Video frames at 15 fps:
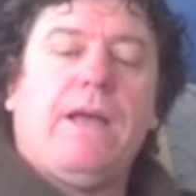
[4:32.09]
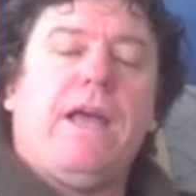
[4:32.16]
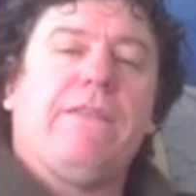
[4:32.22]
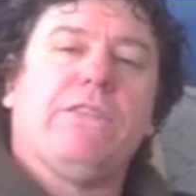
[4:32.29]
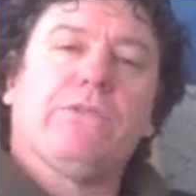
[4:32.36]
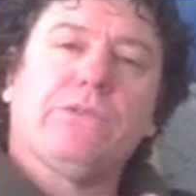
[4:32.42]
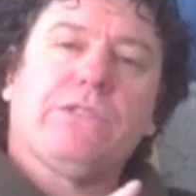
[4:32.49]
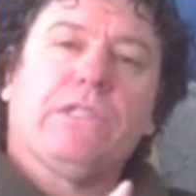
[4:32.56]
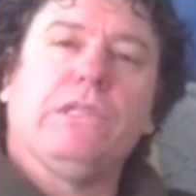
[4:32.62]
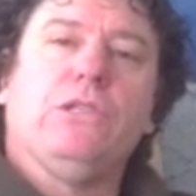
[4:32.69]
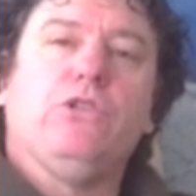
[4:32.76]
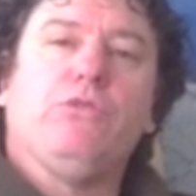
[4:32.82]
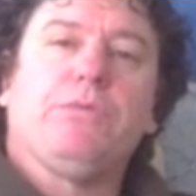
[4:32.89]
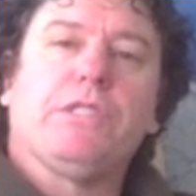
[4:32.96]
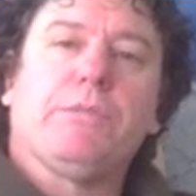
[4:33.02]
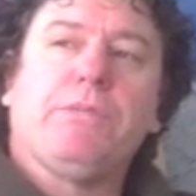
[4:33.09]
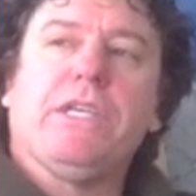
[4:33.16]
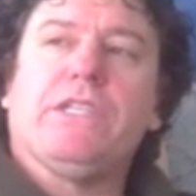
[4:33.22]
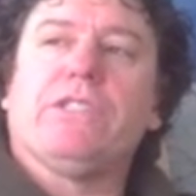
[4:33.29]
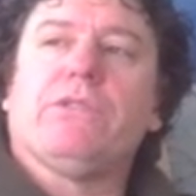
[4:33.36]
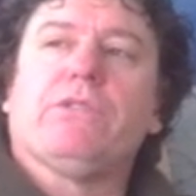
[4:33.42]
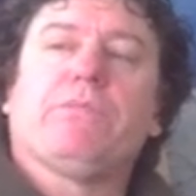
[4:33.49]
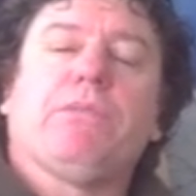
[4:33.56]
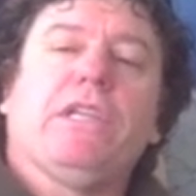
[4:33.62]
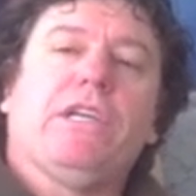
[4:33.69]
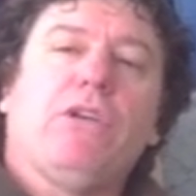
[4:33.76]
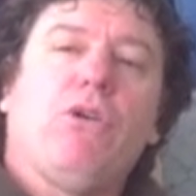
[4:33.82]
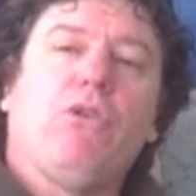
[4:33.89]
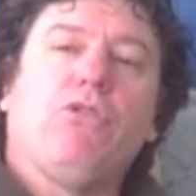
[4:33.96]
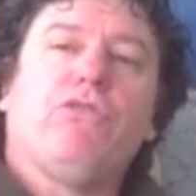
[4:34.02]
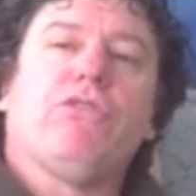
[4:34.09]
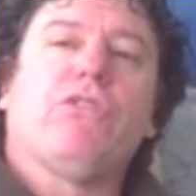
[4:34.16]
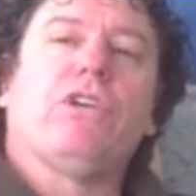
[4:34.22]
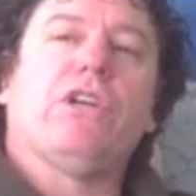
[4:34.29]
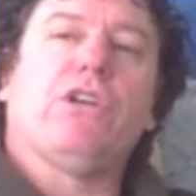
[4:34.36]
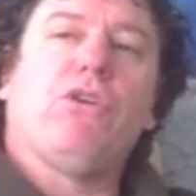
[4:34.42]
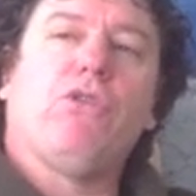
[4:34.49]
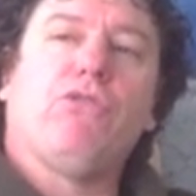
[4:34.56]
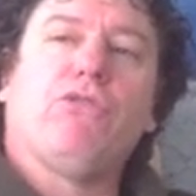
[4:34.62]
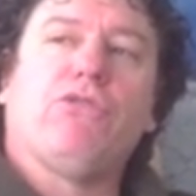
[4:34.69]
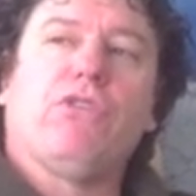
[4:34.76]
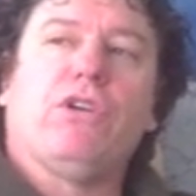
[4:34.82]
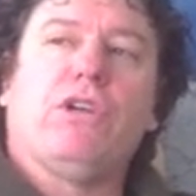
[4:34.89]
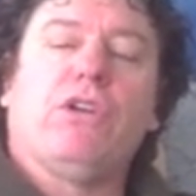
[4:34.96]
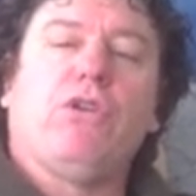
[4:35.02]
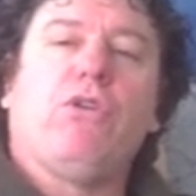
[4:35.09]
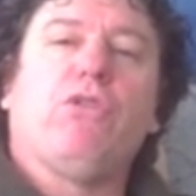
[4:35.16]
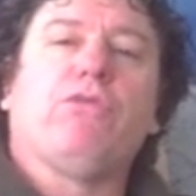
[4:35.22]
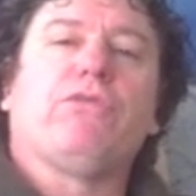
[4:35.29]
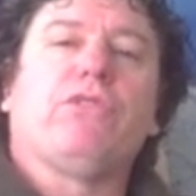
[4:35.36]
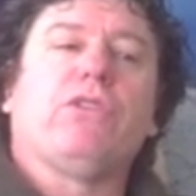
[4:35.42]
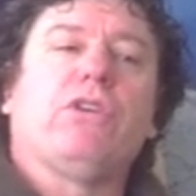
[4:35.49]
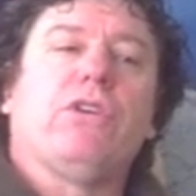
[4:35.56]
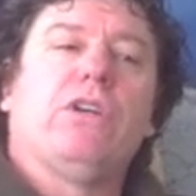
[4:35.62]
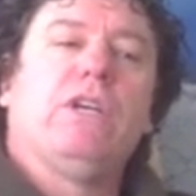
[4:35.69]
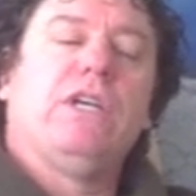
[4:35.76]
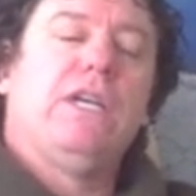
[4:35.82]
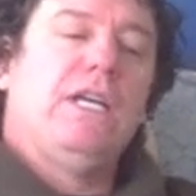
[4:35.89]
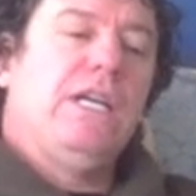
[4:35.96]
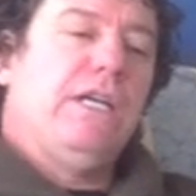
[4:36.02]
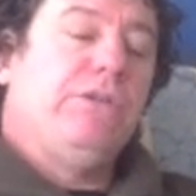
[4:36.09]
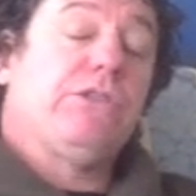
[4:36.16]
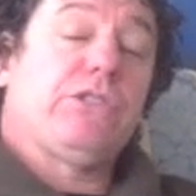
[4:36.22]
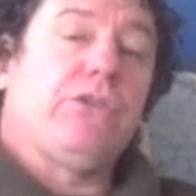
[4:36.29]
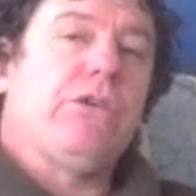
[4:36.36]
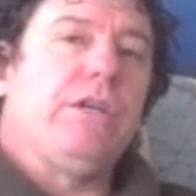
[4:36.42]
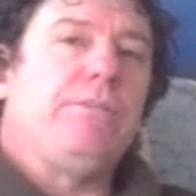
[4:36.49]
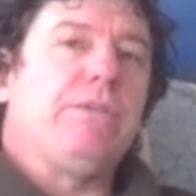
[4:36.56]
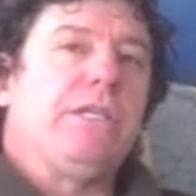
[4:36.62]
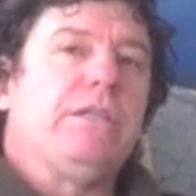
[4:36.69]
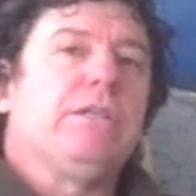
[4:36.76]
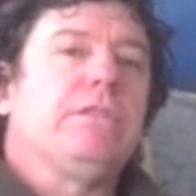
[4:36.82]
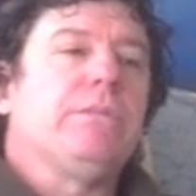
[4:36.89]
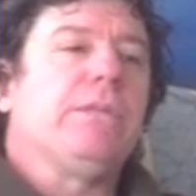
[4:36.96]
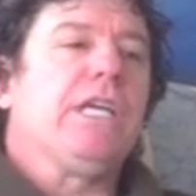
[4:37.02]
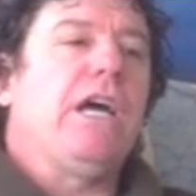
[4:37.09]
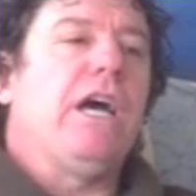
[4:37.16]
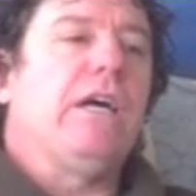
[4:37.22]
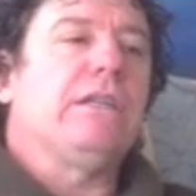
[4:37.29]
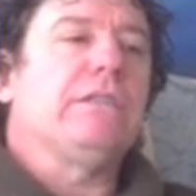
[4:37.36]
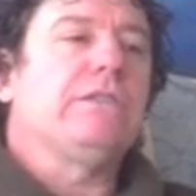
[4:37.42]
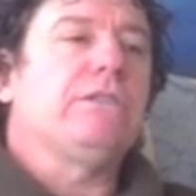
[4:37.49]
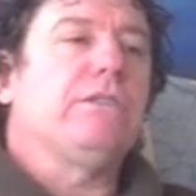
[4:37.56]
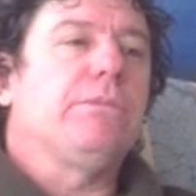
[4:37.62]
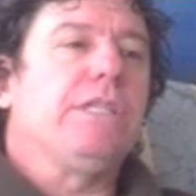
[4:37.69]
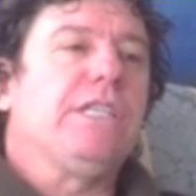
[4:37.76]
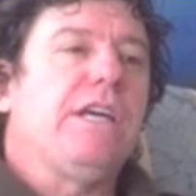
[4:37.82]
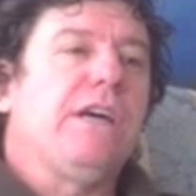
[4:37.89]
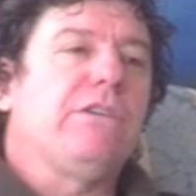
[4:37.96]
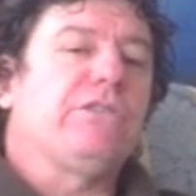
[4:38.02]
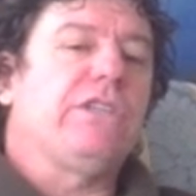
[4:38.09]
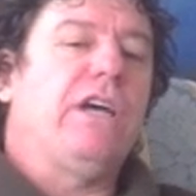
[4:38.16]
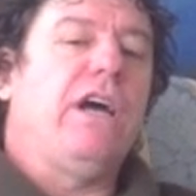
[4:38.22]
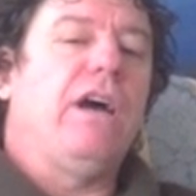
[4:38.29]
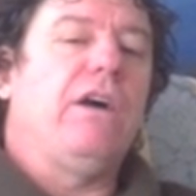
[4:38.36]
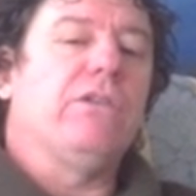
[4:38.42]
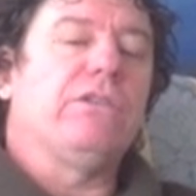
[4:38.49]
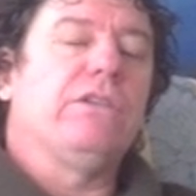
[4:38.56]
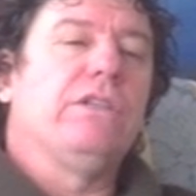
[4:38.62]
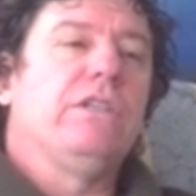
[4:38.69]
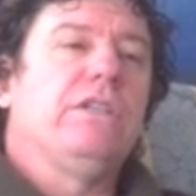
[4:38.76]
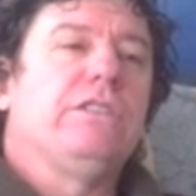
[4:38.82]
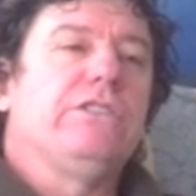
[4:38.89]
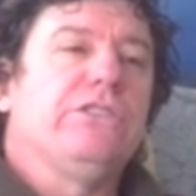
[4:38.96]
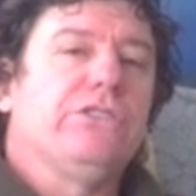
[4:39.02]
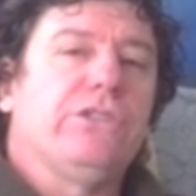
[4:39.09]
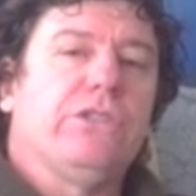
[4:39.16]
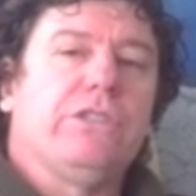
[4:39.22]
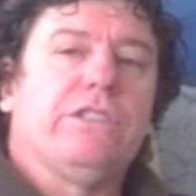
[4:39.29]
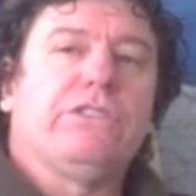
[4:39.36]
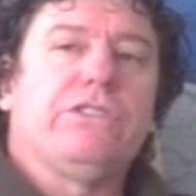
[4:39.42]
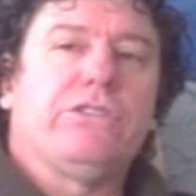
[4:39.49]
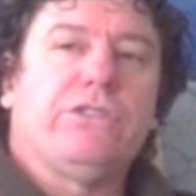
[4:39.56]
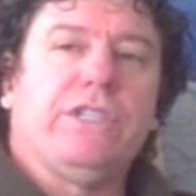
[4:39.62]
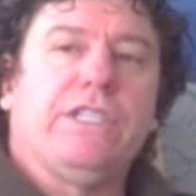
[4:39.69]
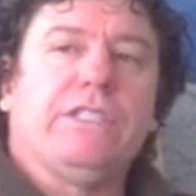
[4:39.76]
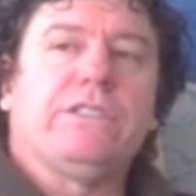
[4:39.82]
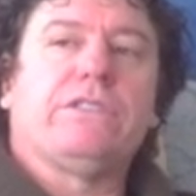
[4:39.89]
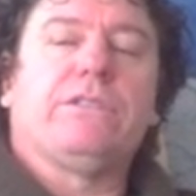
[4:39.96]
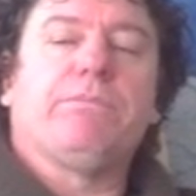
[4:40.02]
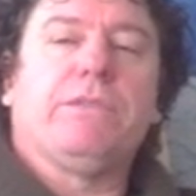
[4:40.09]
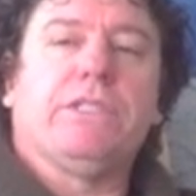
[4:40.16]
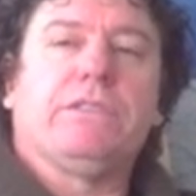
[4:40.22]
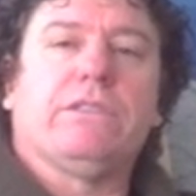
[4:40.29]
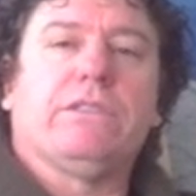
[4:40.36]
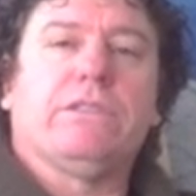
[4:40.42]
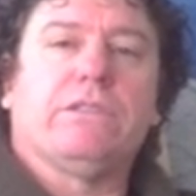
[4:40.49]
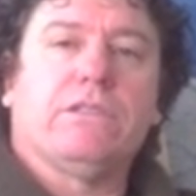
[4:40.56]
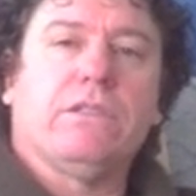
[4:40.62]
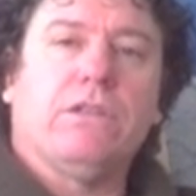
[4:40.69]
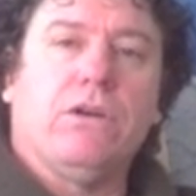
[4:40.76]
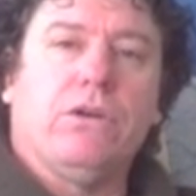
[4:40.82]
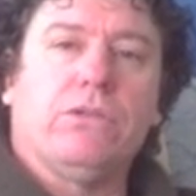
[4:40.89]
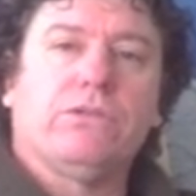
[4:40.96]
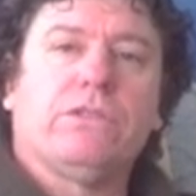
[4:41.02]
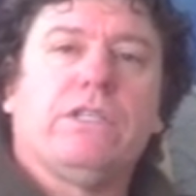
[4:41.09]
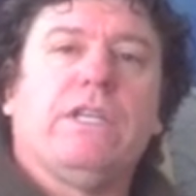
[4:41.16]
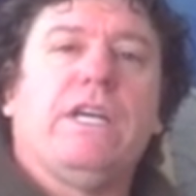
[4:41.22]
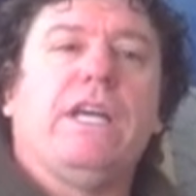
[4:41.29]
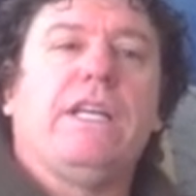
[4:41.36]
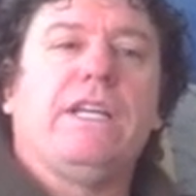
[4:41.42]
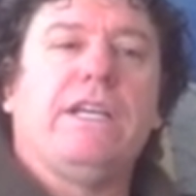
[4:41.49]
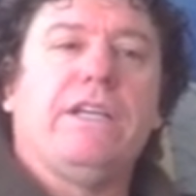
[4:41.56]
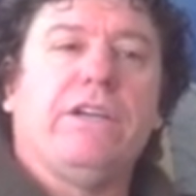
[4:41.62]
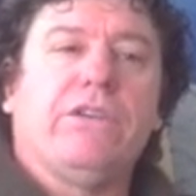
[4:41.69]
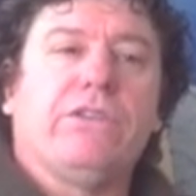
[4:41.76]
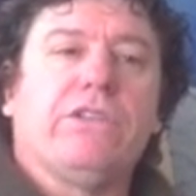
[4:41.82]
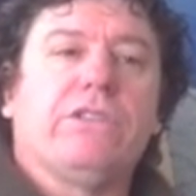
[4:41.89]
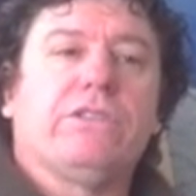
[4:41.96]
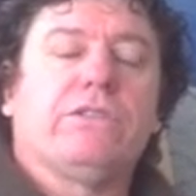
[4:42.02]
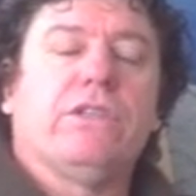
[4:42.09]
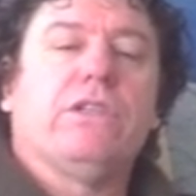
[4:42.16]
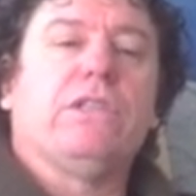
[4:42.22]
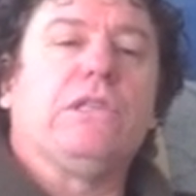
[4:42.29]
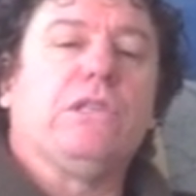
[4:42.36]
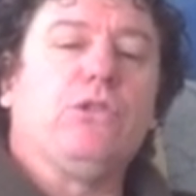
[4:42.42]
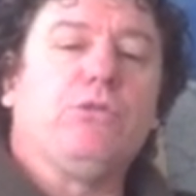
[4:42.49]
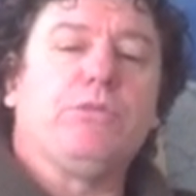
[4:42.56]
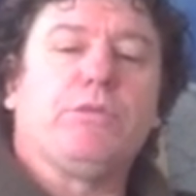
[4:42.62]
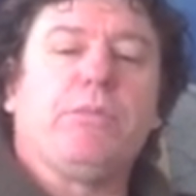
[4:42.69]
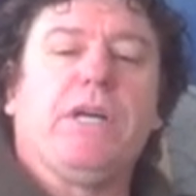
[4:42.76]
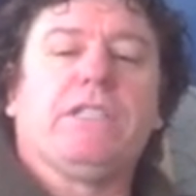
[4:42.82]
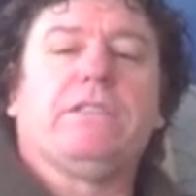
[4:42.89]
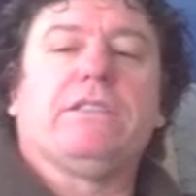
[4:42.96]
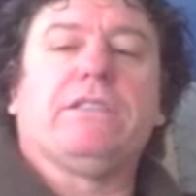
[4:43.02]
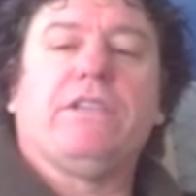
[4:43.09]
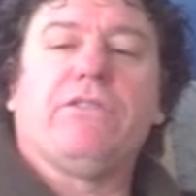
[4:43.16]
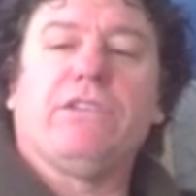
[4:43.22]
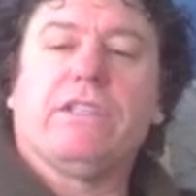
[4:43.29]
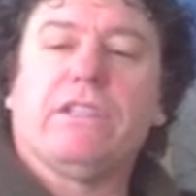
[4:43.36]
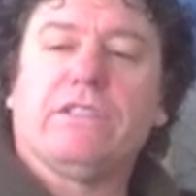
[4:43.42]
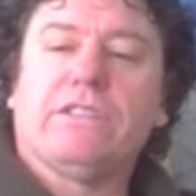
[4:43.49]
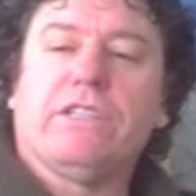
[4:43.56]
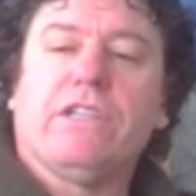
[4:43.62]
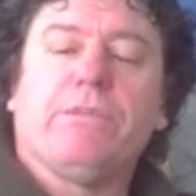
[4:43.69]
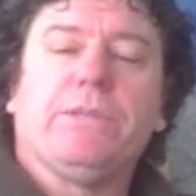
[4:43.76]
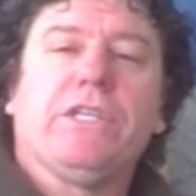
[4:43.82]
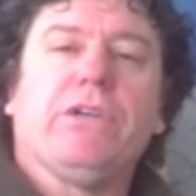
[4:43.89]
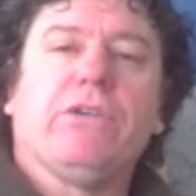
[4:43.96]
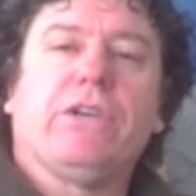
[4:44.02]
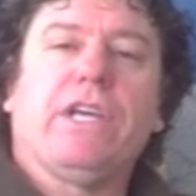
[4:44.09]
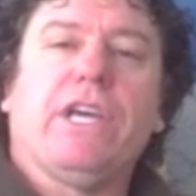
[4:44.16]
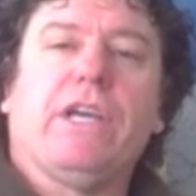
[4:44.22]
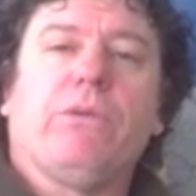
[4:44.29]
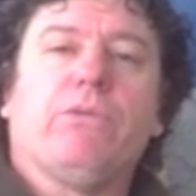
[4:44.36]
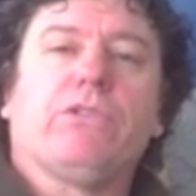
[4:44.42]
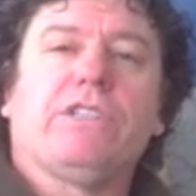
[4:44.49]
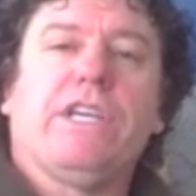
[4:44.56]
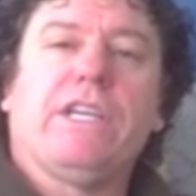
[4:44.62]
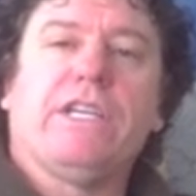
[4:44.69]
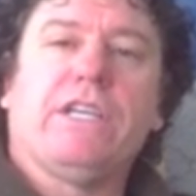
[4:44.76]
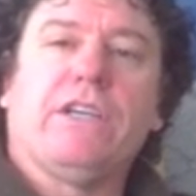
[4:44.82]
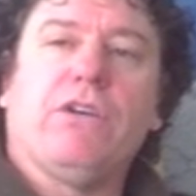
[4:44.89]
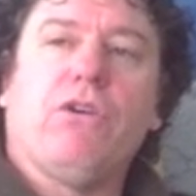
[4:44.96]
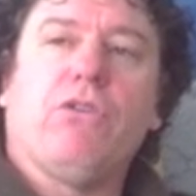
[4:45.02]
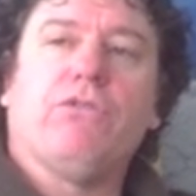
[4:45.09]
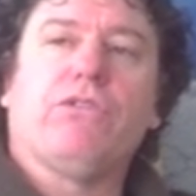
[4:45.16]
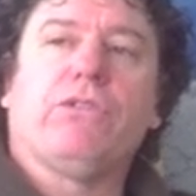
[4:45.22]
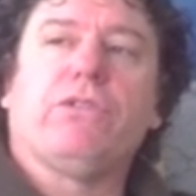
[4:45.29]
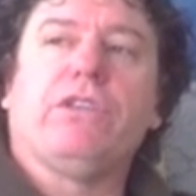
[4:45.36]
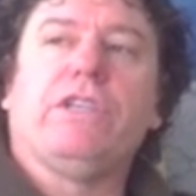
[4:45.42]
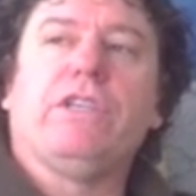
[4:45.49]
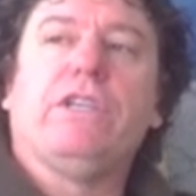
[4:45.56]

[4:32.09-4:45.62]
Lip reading: And this was a loop speech. It was played over and over and over. It was creepy, to be honest, to be downtown, deserted streets, businesses closed, and to hear this looped message, everything's going to be okay, we're taking over,